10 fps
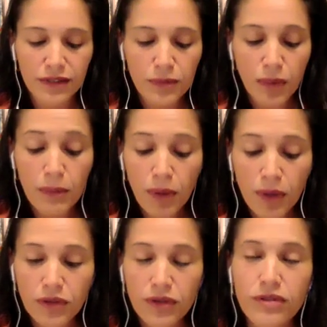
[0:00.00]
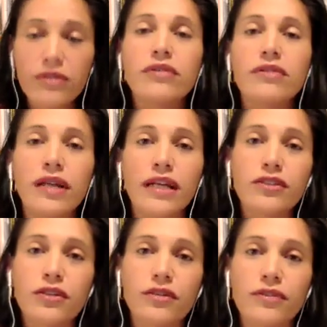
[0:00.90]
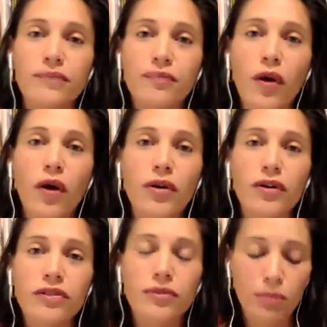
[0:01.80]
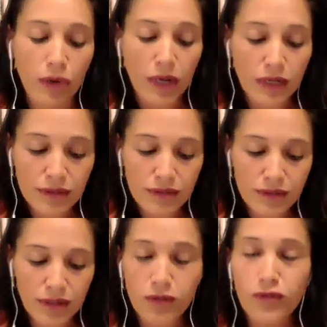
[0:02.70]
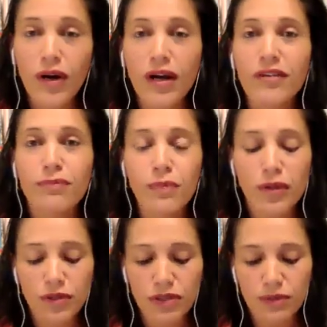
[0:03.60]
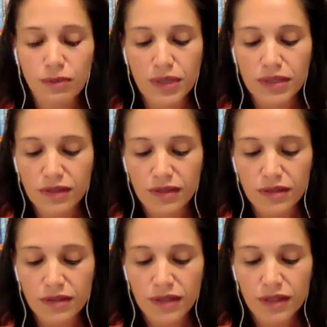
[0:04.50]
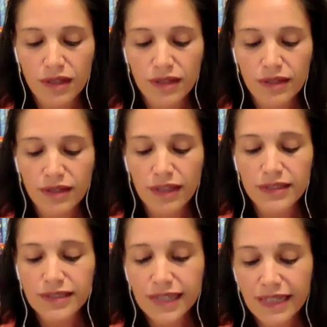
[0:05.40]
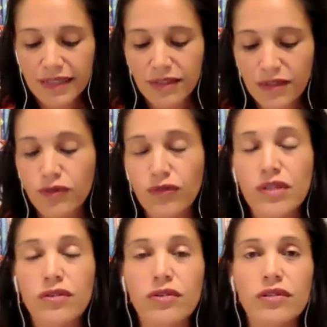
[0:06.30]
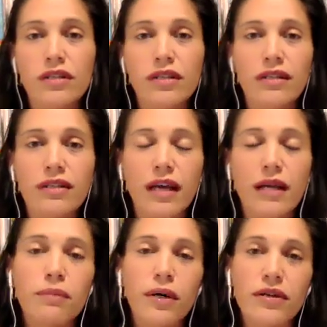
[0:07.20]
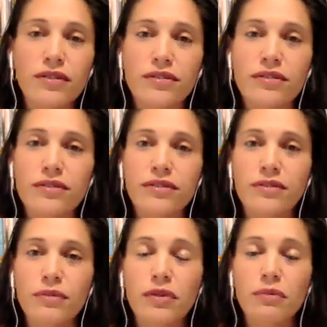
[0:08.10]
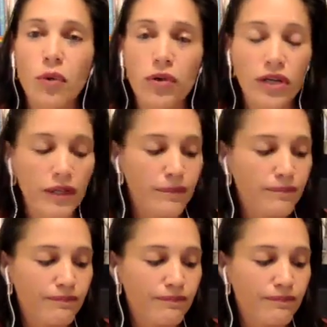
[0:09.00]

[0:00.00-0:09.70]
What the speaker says: My mother, nature, heart breaks into 5 million pieces. I stand in a field and buzz with morning.